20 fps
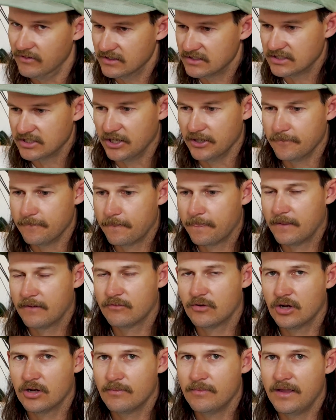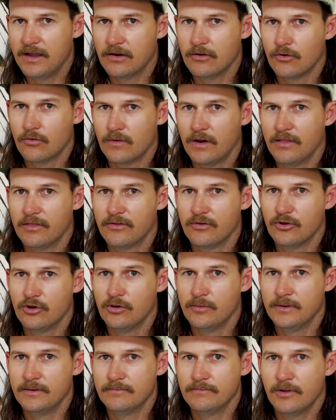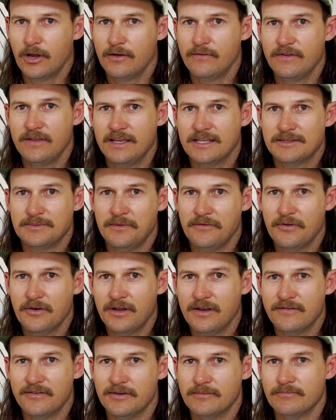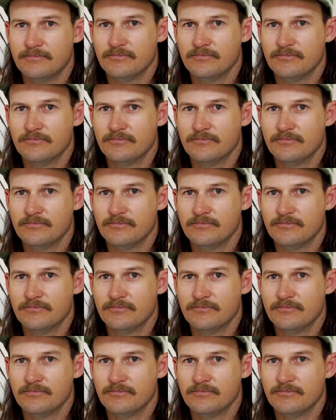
So I've got them there, I'll run through them and hopefully get some info out of it.